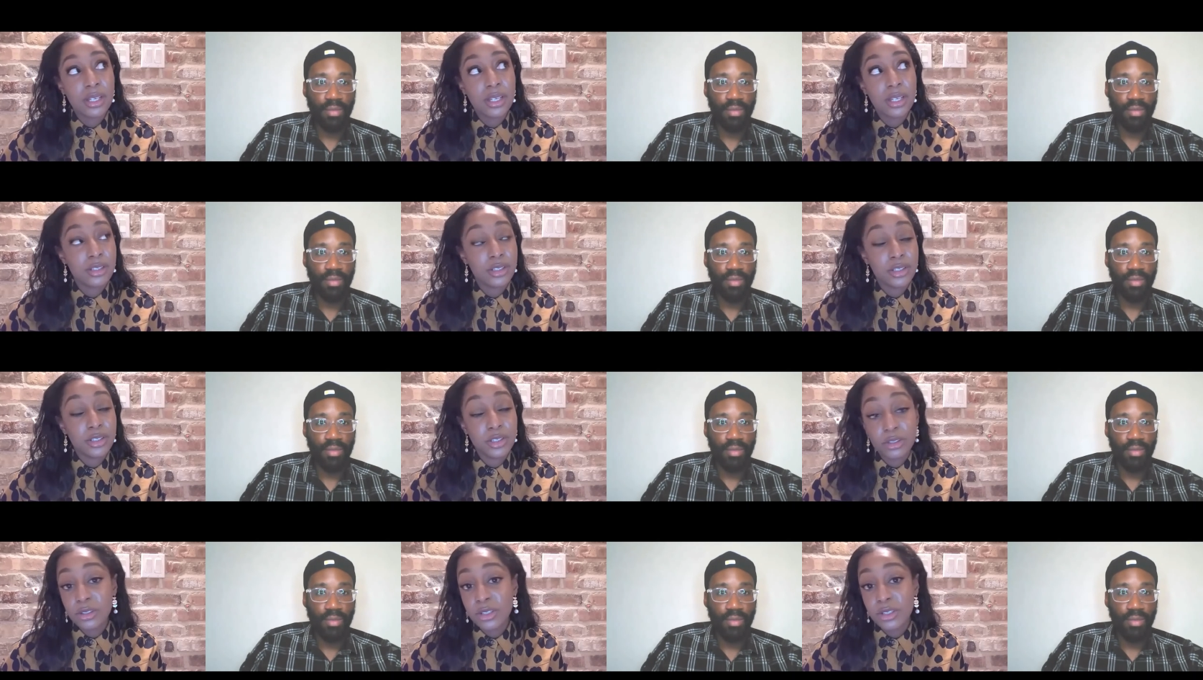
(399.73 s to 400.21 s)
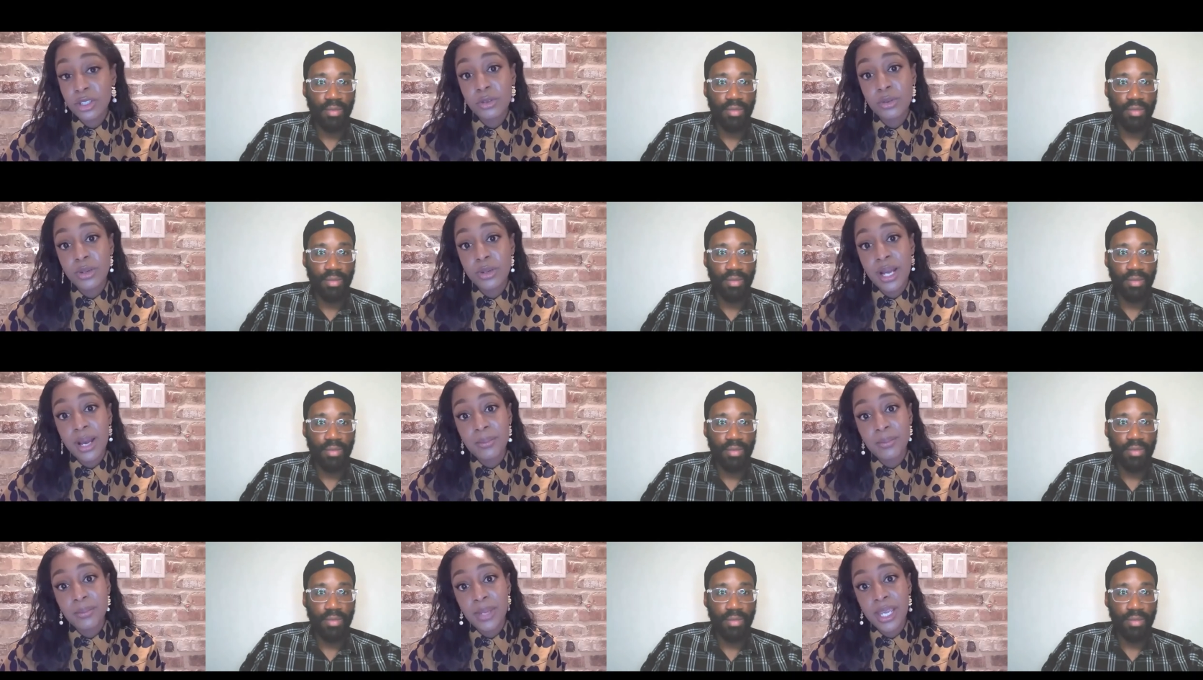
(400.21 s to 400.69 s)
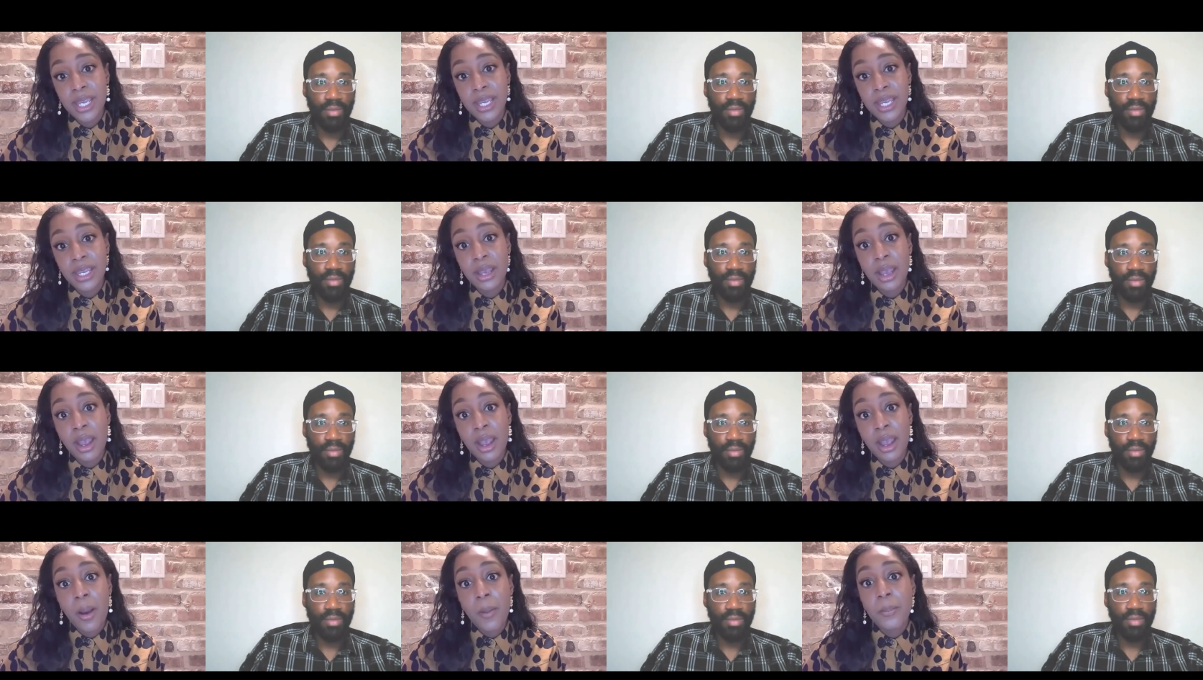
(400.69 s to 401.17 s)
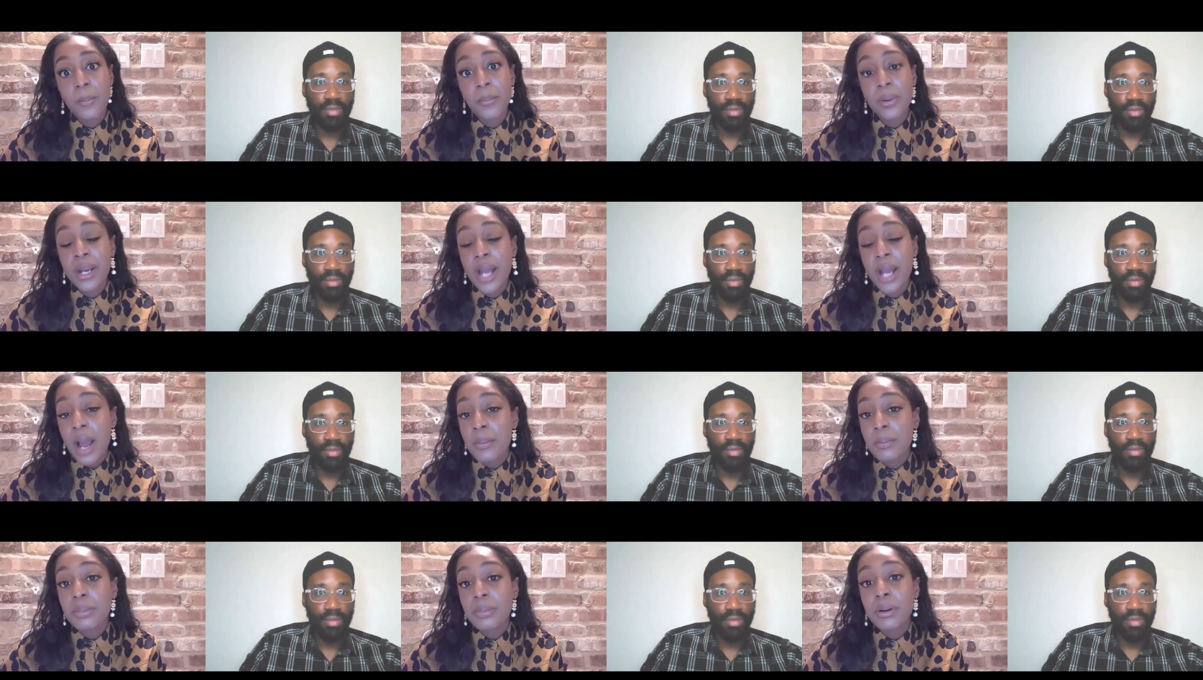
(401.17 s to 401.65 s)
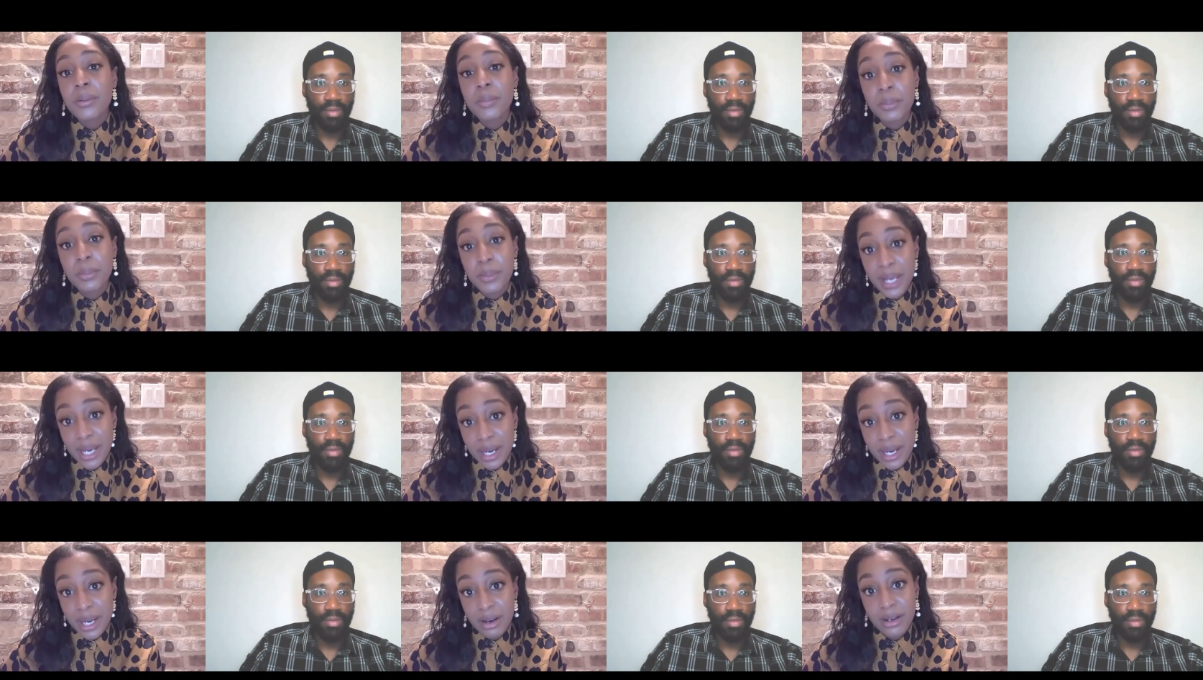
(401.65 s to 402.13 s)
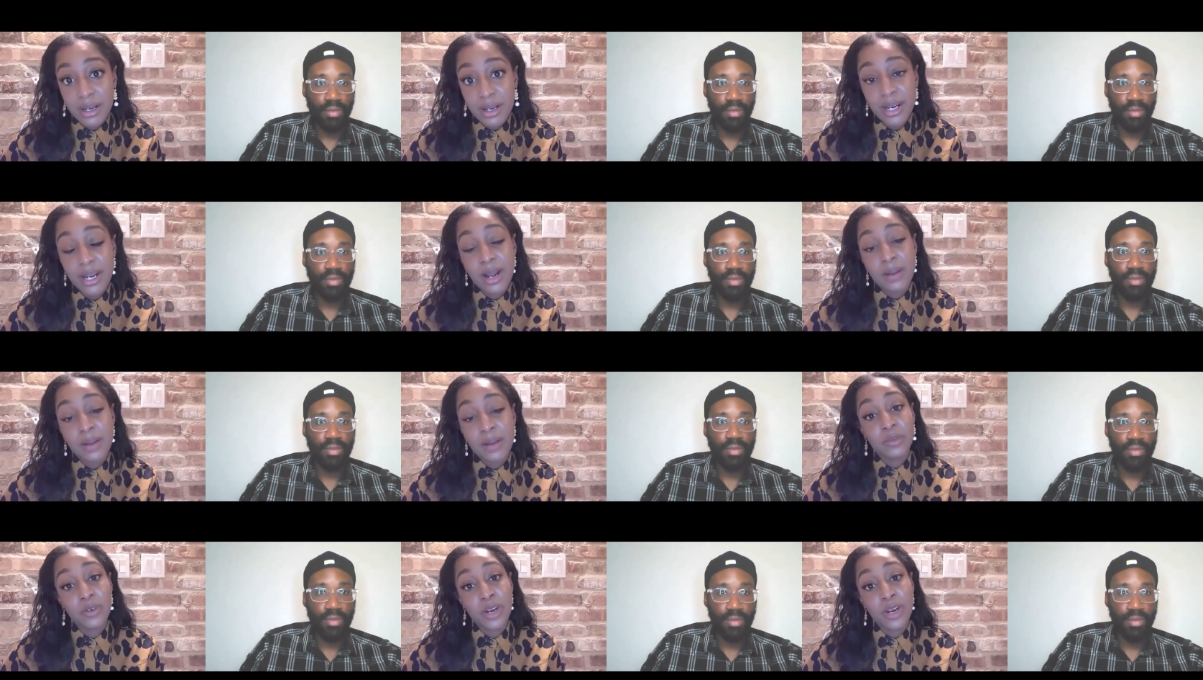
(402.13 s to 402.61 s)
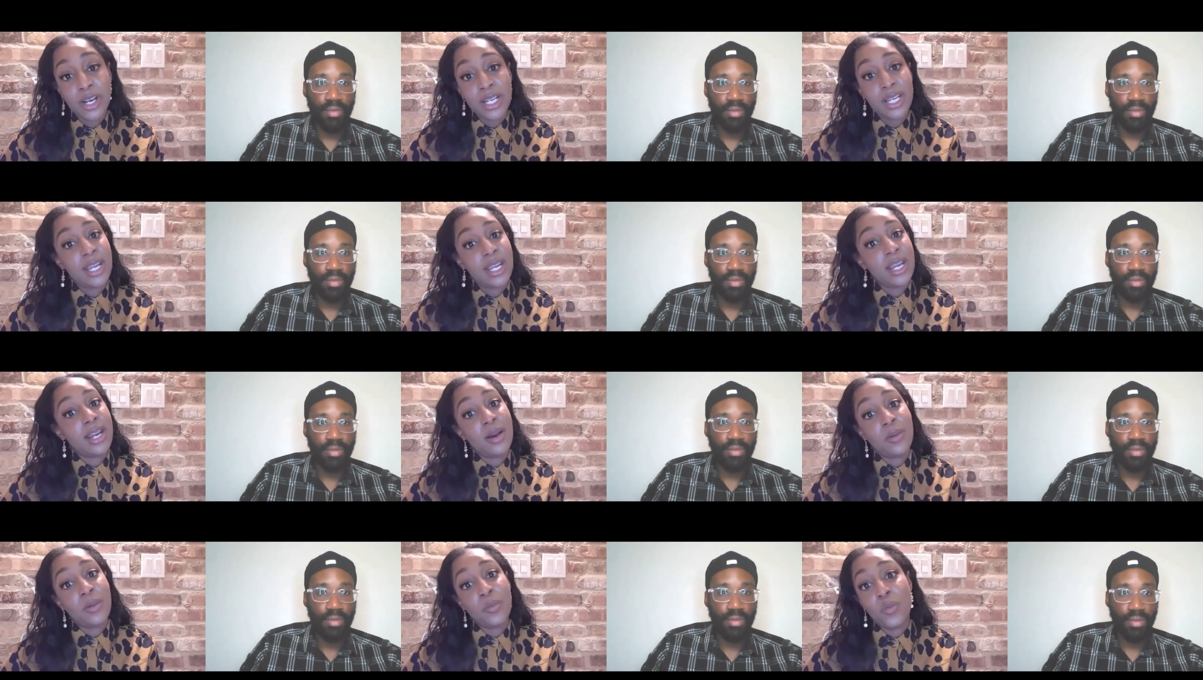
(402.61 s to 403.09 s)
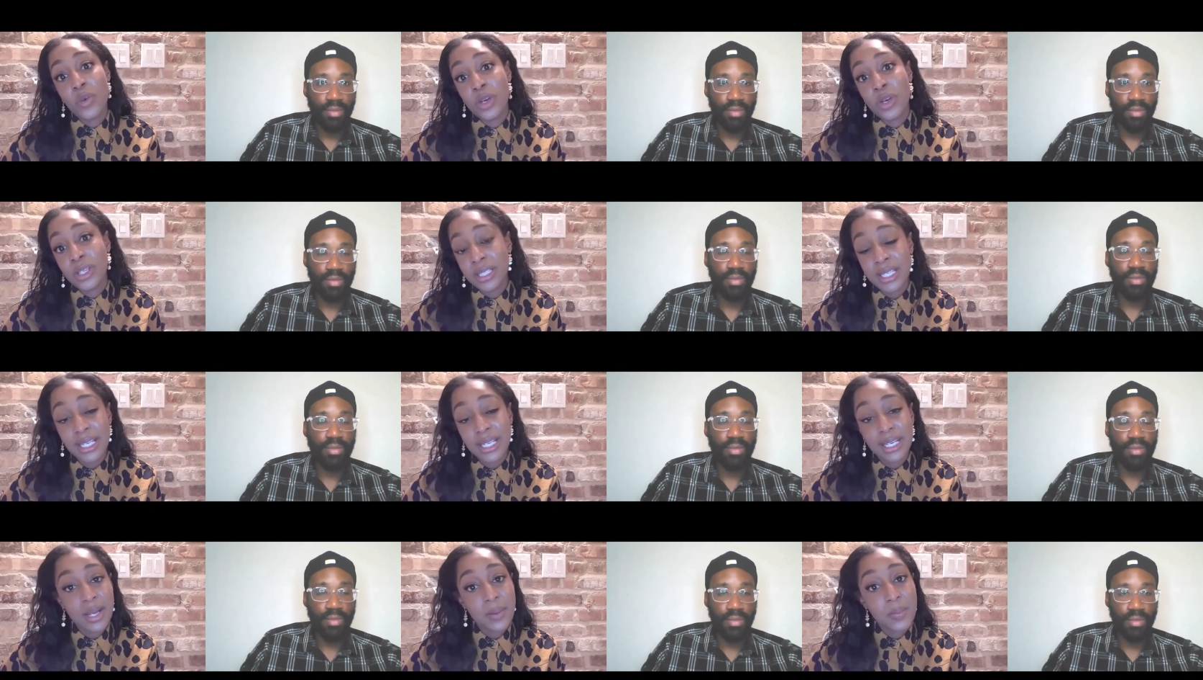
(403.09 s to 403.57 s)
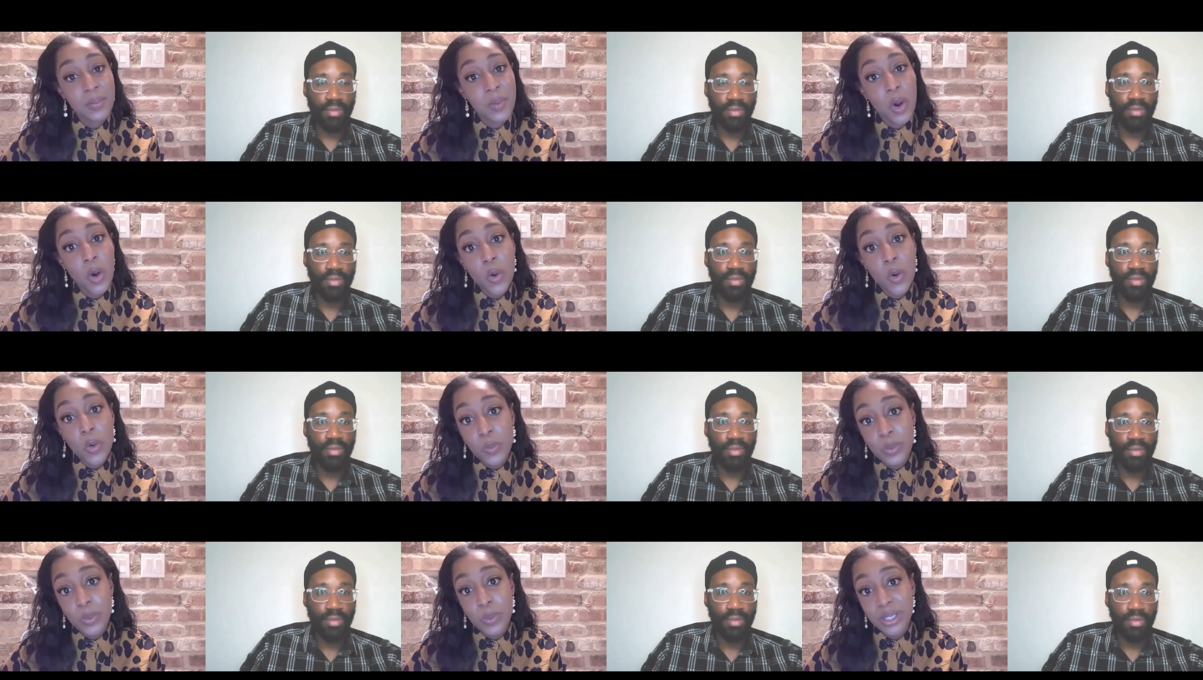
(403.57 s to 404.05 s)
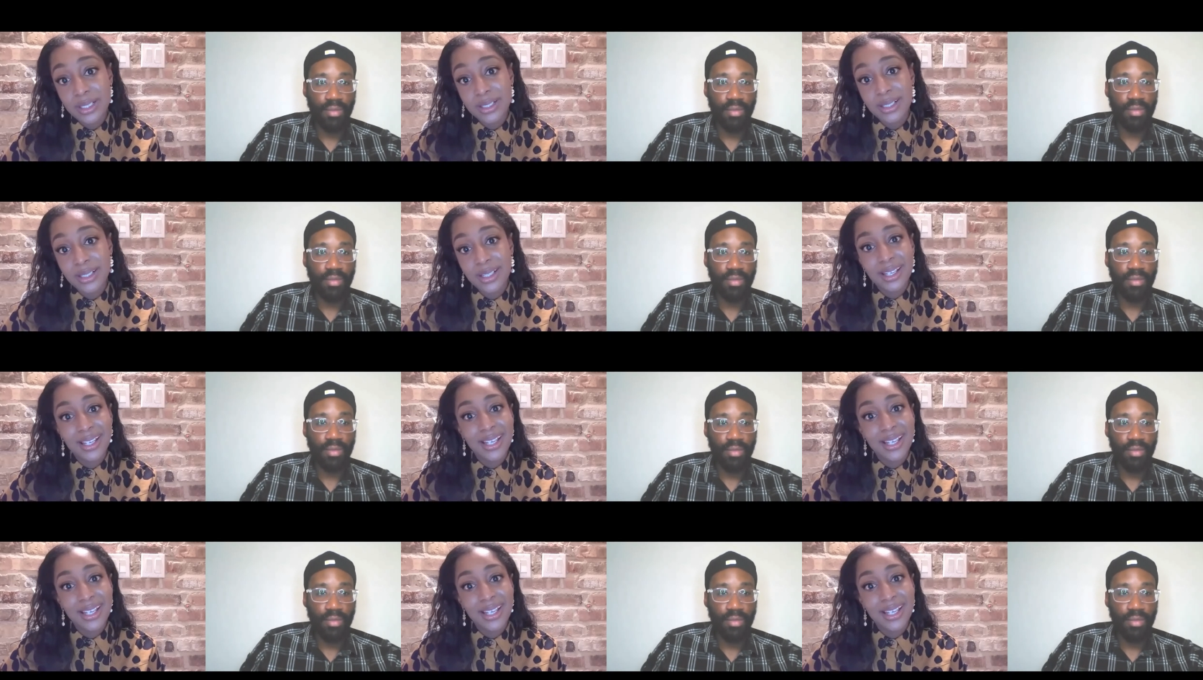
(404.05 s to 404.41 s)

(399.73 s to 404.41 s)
Speaker 1: you're you and I'm me but I'm prepared and I'm ready and I'm willing and I'm open.